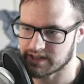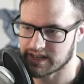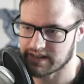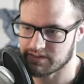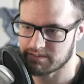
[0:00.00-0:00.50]

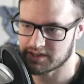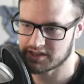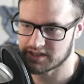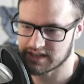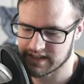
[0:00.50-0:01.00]
have
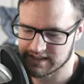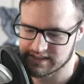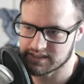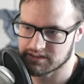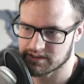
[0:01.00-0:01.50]
emission at
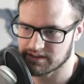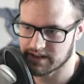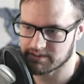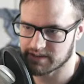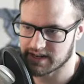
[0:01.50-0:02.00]
0
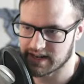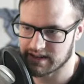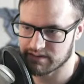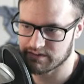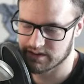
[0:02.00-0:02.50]
and we're going to
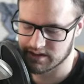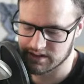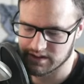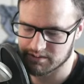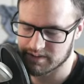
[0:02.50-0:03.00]
have
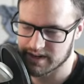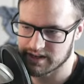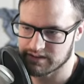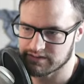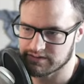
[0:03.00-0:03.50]
a rate
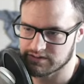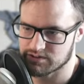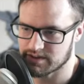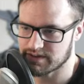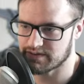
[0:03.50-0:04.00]
of
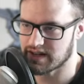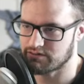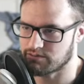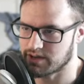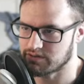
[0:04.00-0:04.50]

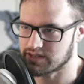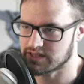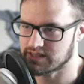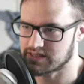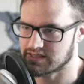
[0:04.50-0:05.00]
25 rate over
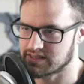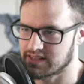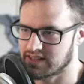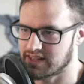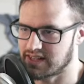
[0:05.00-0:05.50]
distance.
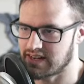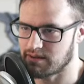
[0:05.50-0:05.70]
And now I'm